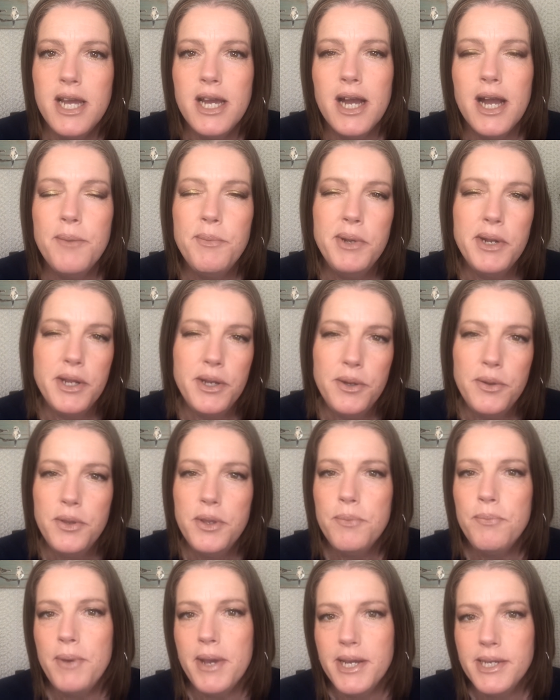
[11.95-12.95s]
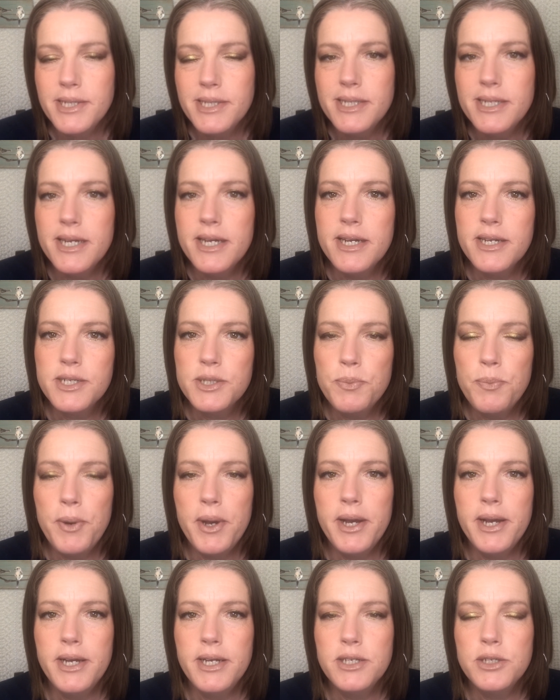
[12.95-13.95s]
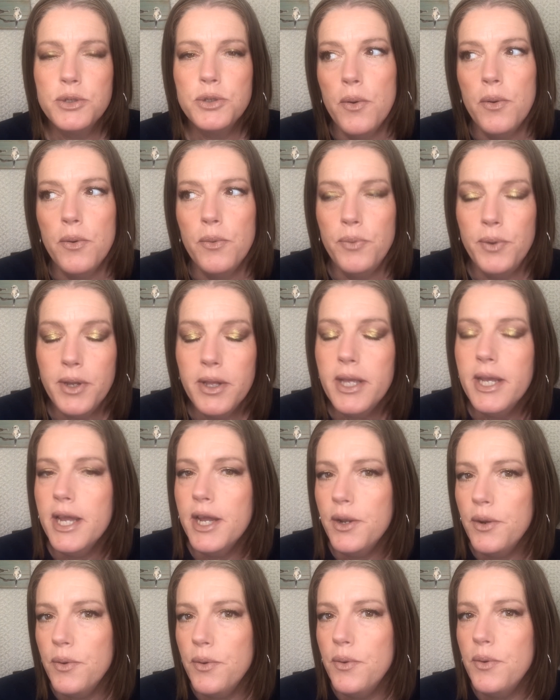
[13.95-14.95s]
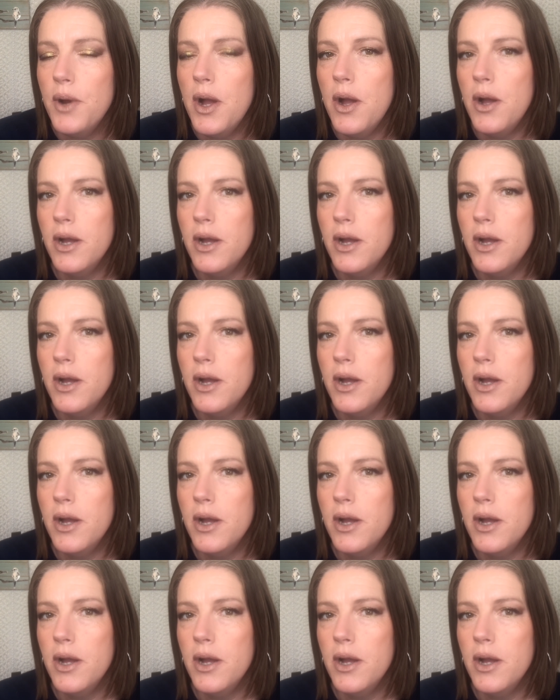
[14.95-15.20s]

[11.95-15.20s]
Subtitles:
I mean, I knew the basics, but really had to